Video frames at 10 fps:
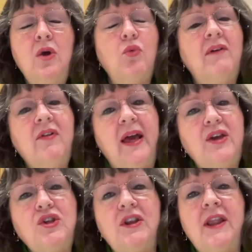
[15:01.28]

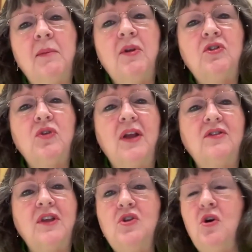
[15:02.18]
Revelation
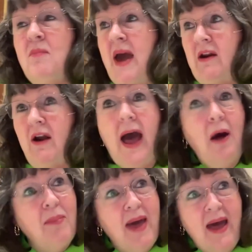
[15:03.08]
demonstrates that no matter
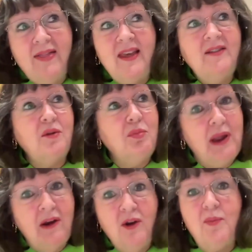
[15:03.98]
how bad things
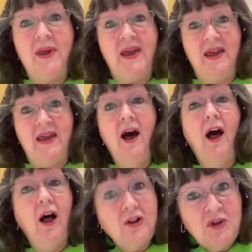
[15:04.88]
appear to be,
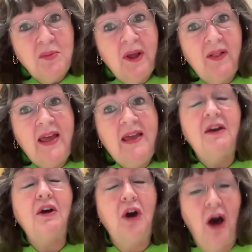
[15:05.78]
ultimately
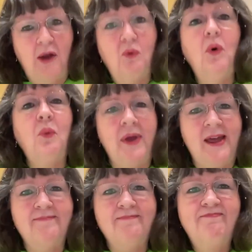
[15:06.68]
God will
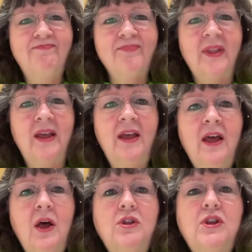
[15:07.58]
win.
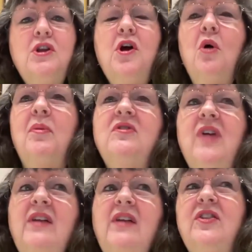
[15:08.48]
Do you know,
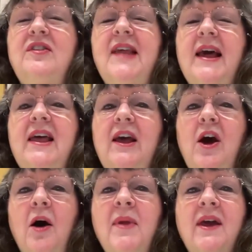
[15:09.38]
besides the second
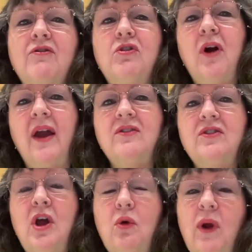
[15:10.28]
coming of
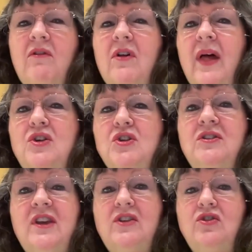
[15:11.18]
Christ,
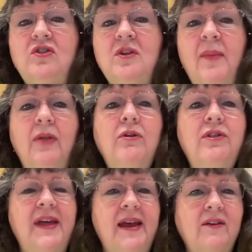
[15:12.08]
Revelation teaches some other
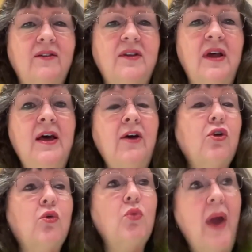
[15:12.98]
things:
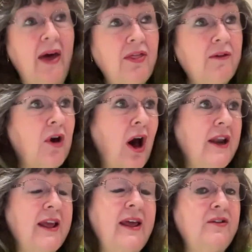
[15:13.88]
the wrath of
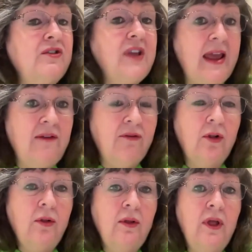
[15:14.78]
God against
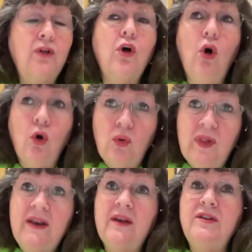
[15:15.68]
evil, the
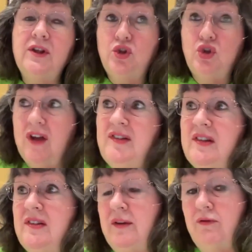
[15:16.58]
holiness and
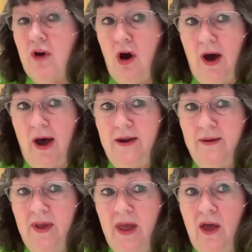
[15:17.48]
justice of God,
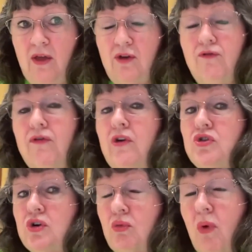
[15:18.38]
the
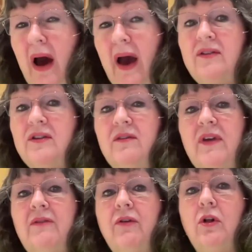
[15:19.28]
future rise of
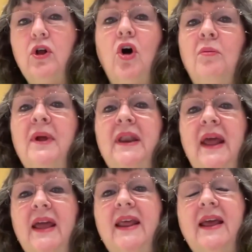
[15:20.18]
evil
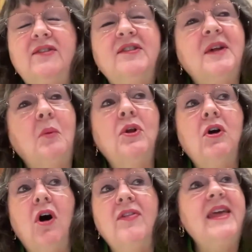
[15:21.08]
culminating in someone
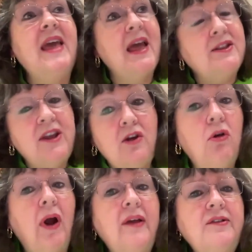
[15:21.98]
called the
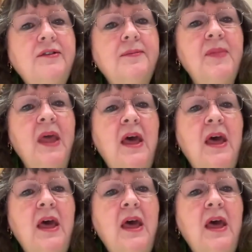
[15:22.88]
Antichrist,